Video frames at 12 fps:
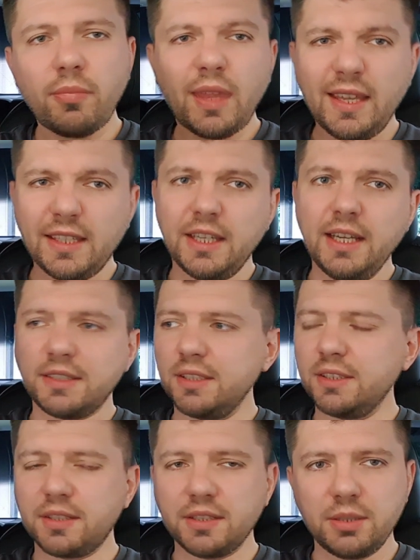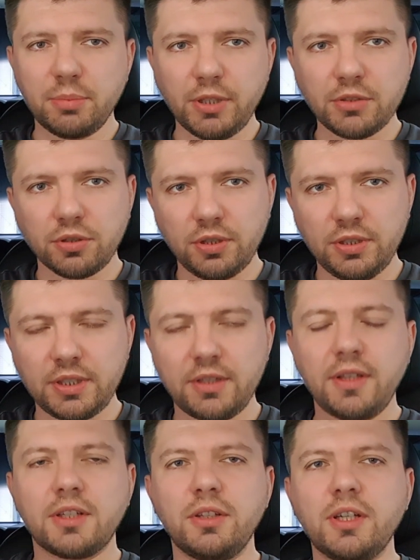And yes, it depends on
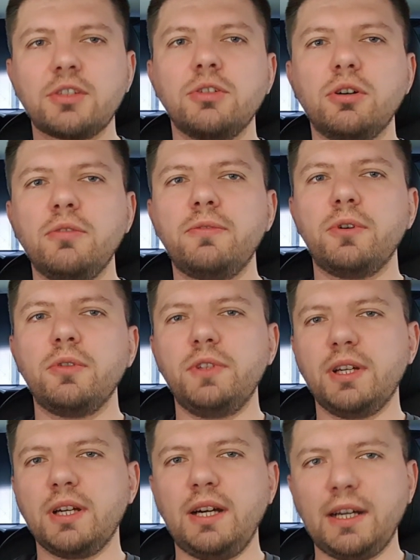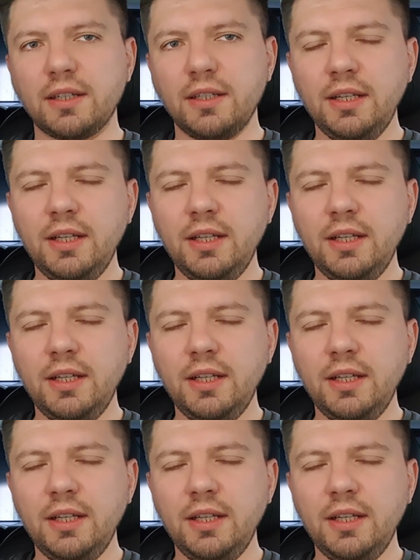internet connection of the car.